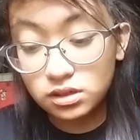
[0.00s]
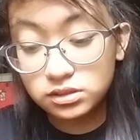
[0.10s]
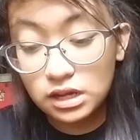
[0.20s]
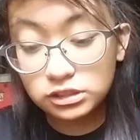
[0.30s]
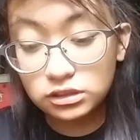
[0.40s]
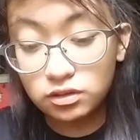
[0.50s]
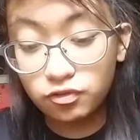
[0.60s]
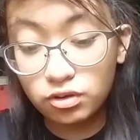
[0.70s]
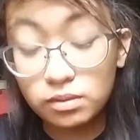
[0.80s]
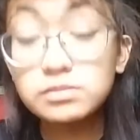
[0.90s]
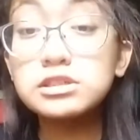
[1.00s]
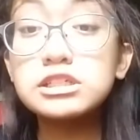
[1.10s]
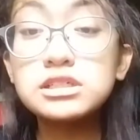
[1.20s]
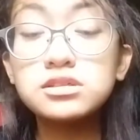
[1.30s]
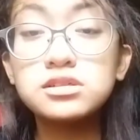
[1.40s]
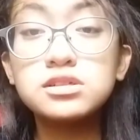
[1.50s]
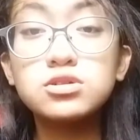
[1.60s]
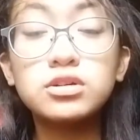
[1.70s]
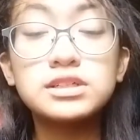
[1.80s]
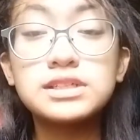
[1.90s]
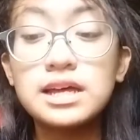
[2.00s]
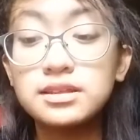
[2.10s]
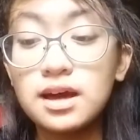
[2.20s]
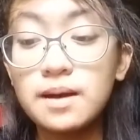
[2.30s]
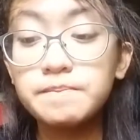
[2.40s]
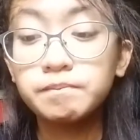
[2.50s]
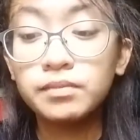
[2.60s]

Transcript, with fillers: is actually from Jin Rukassanda.